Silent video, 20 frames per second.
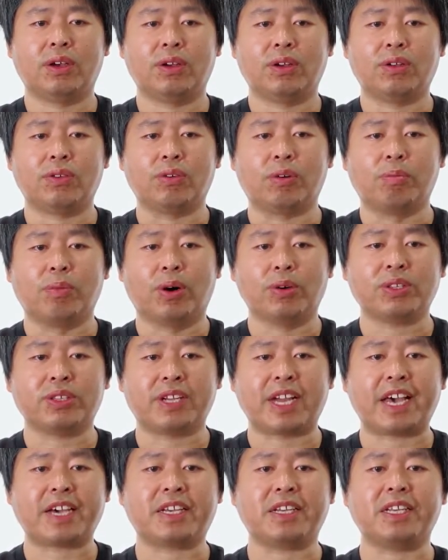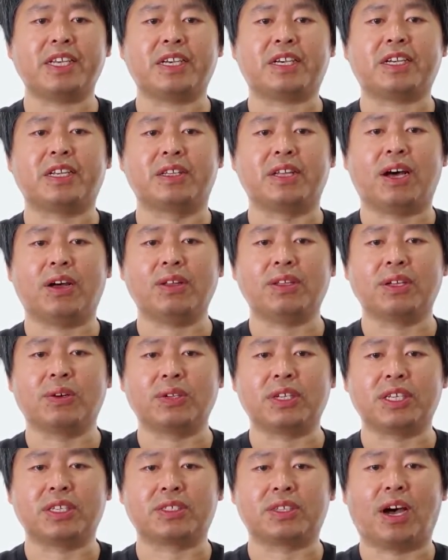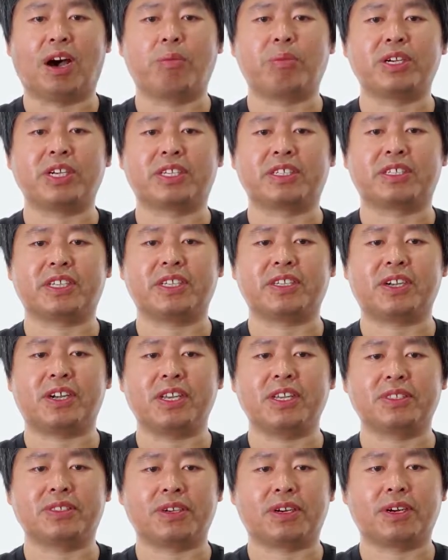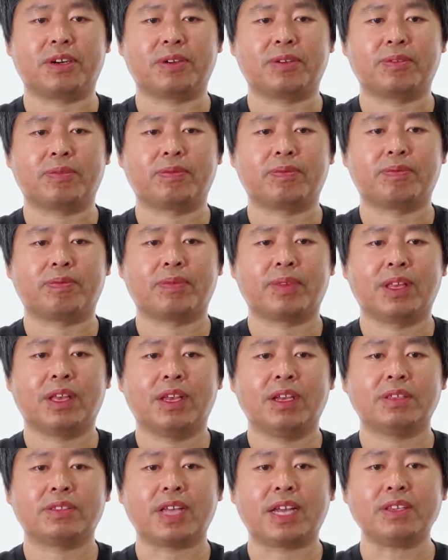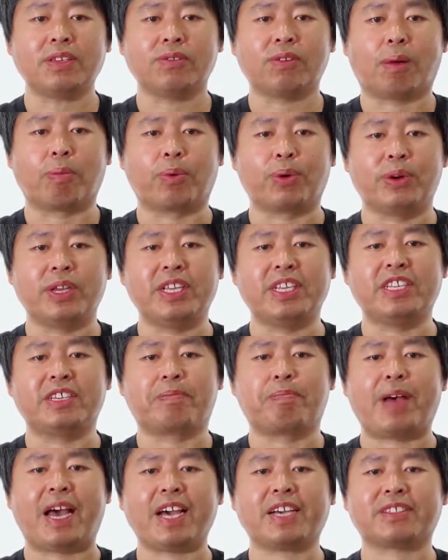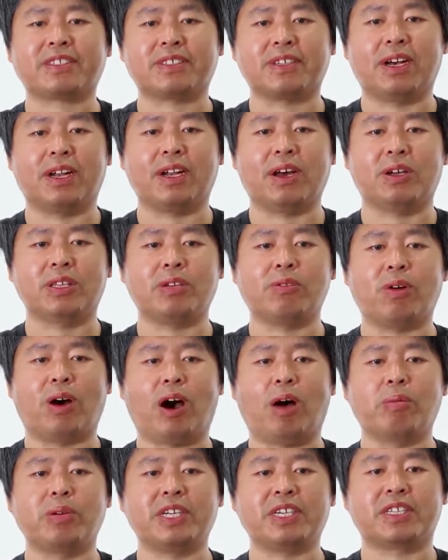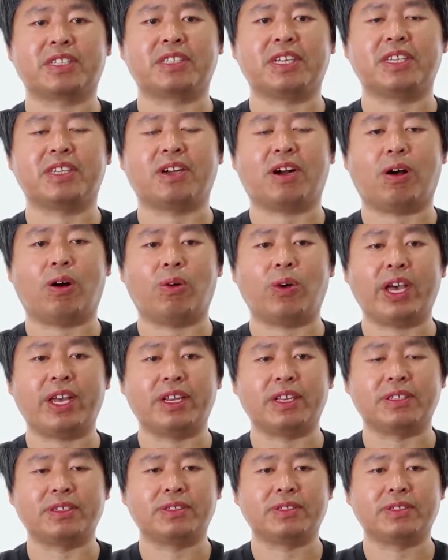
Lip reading: you most likely cannot notice object jitter either, since your brain expects a lot of object jitter already.